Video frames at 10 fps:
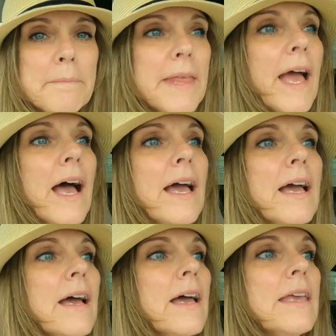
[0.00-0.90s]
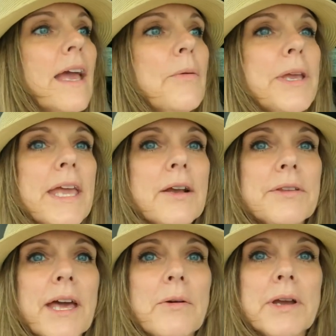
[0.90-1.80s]
Yeah, uh, yeah, we can't go
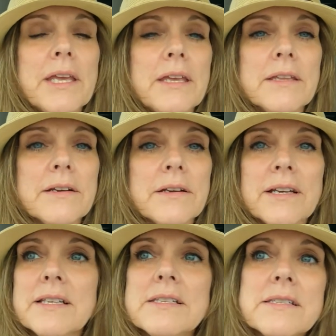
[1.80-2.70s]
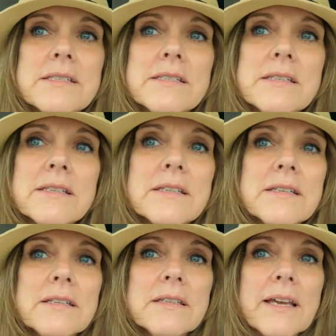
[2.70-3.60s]
that way either. It's...
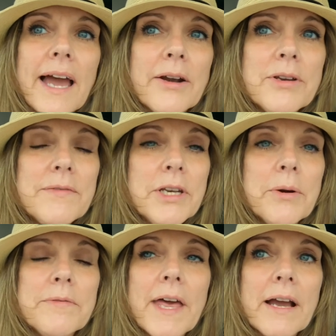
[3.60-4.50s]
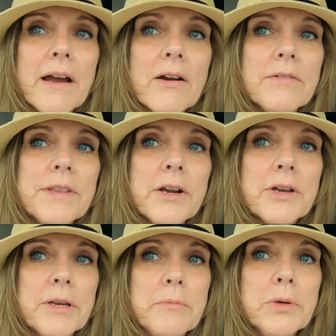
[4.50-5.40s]
I don't even know if that car over there
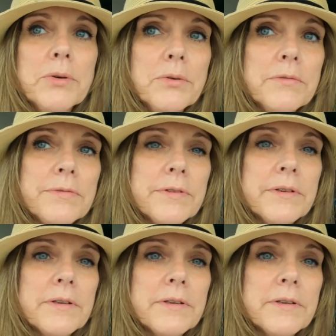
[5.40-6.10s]
can move. It